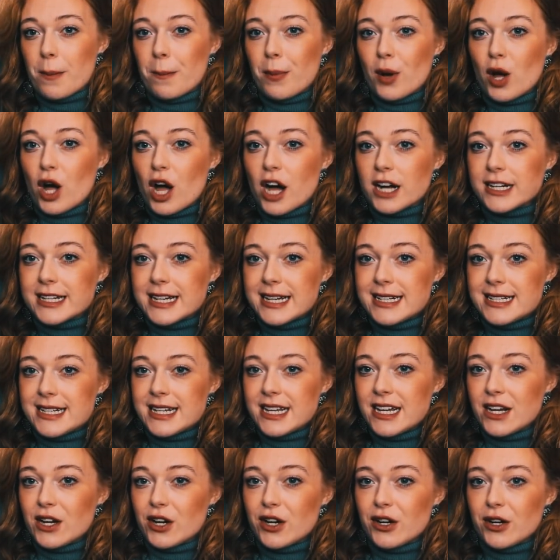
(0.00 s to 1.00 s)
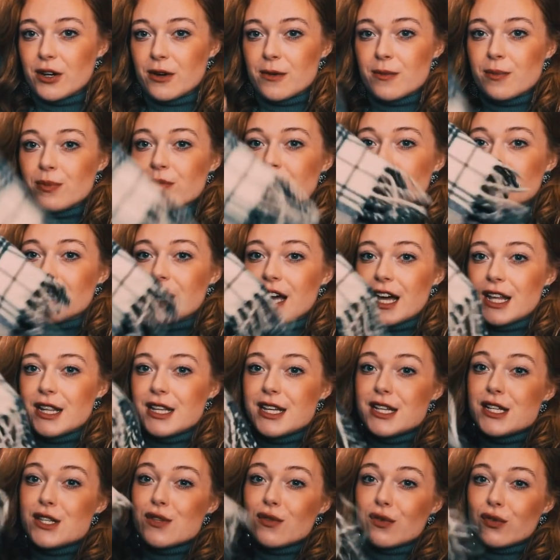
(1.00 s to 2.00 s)
pocket here and
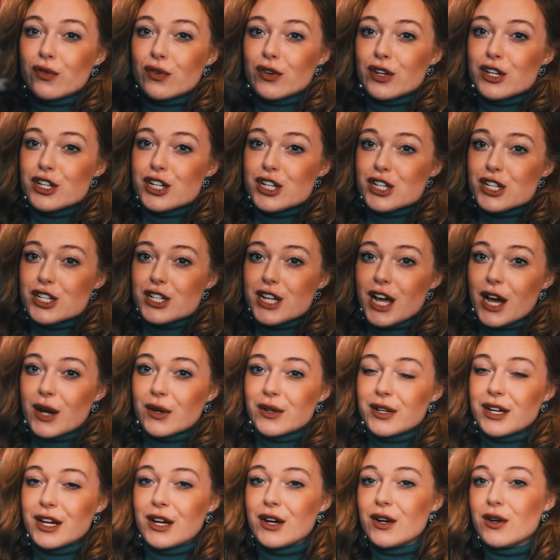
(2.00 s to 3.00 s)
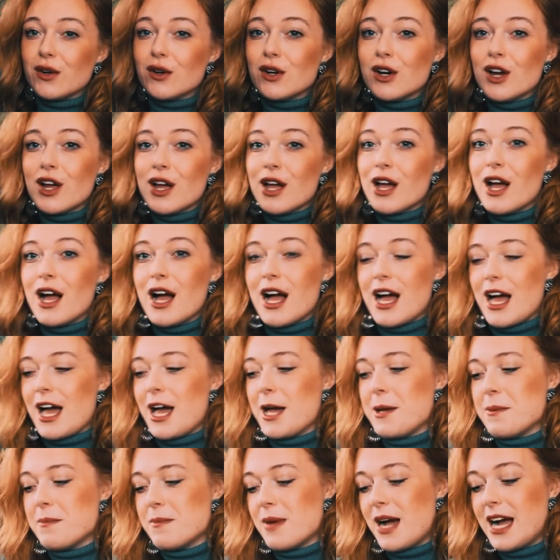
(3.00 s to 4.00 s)
these fringes down here.
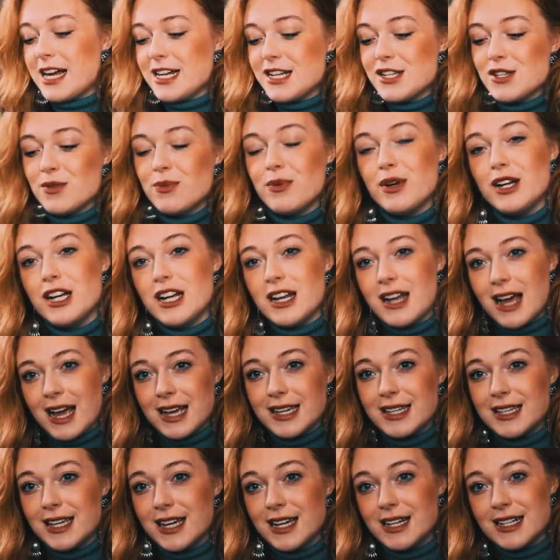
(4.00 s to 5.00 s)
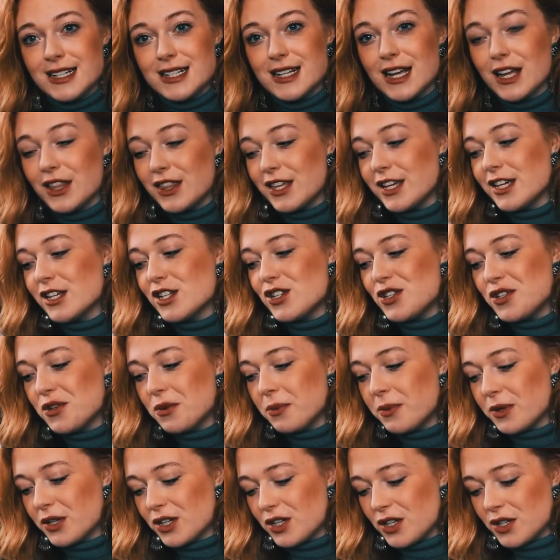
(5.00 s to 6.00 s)
Um, I just really like it. I think it's
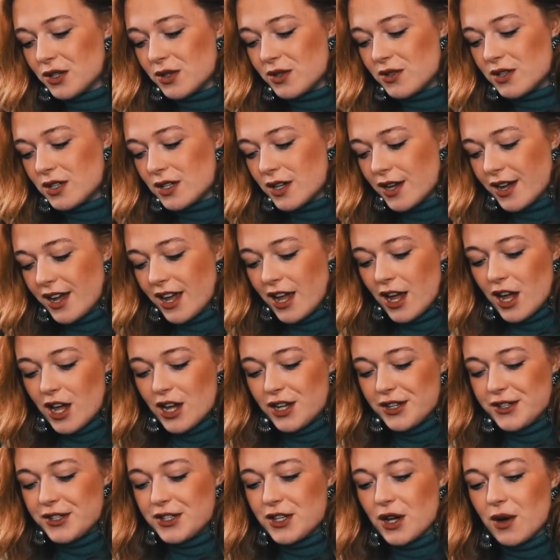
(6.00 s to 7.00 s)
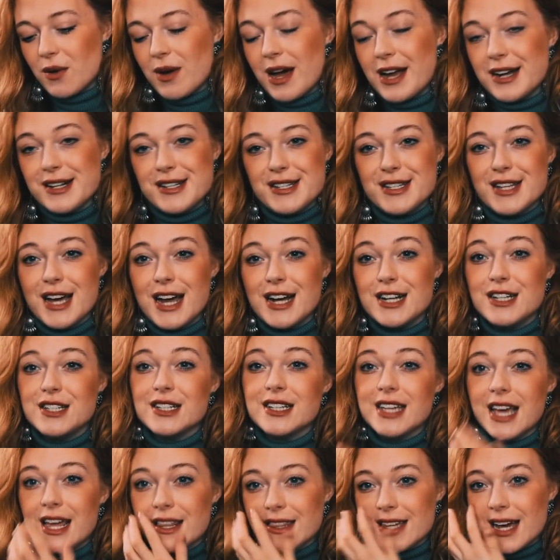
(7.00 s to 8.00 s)
super cute. So I decided to
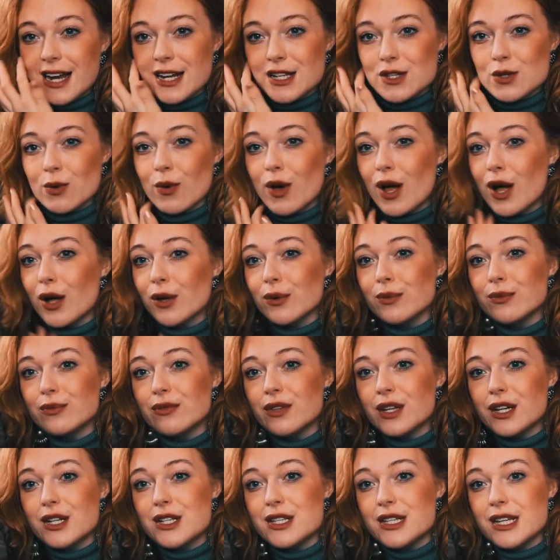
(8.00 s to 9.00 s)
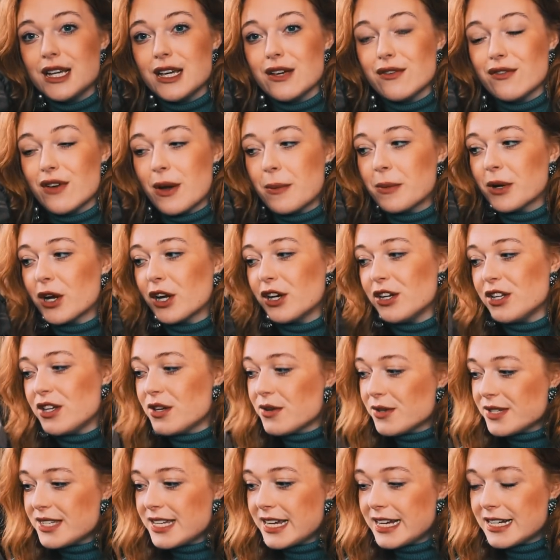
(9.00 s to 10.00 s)
get that as well and see if I'm going to
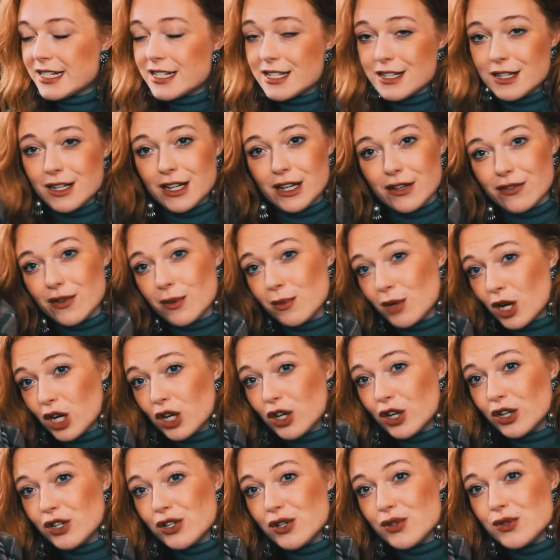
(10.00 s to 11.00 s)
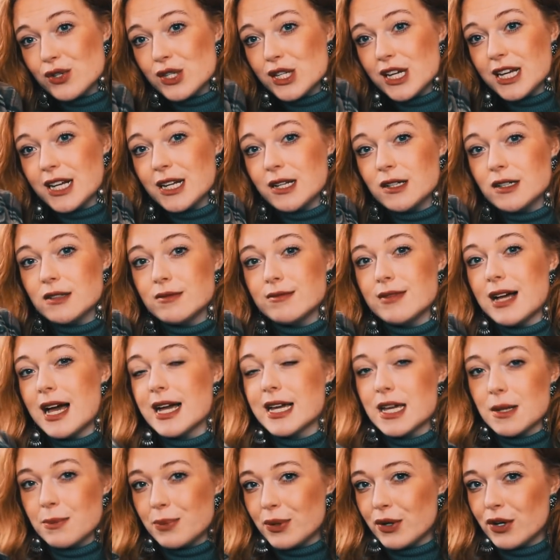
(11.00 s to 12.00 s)
use it. If I'm not going to use it, I
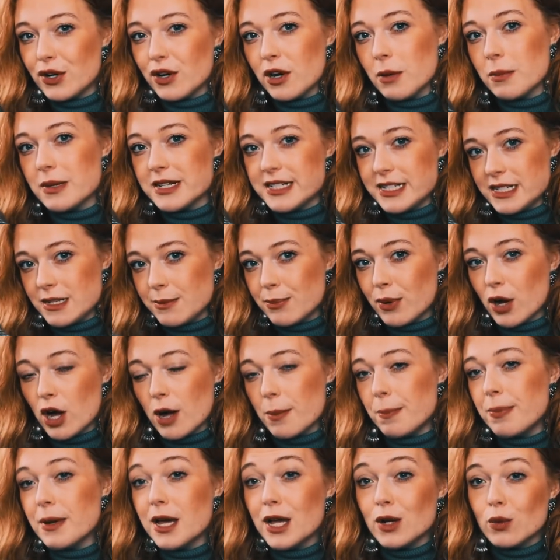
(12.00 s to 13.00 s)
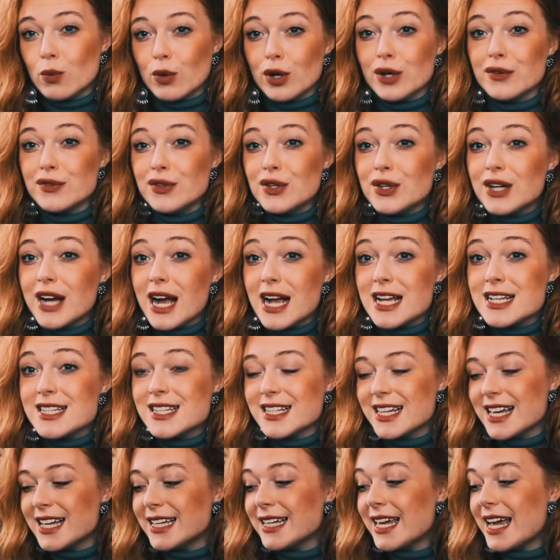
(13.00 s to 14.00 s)
can put it on my Depop and one of you guys
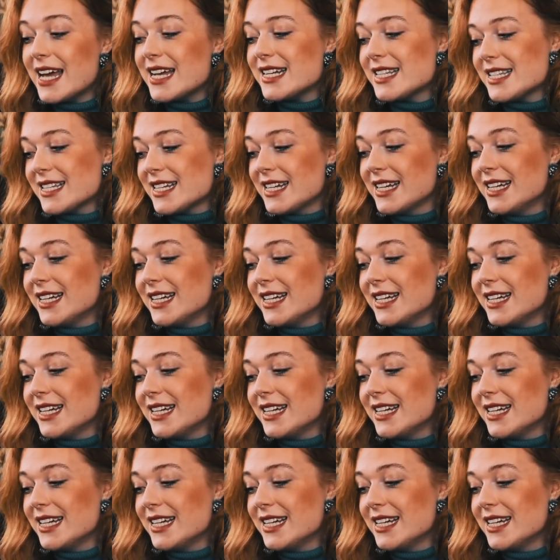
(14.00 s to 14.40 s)
can get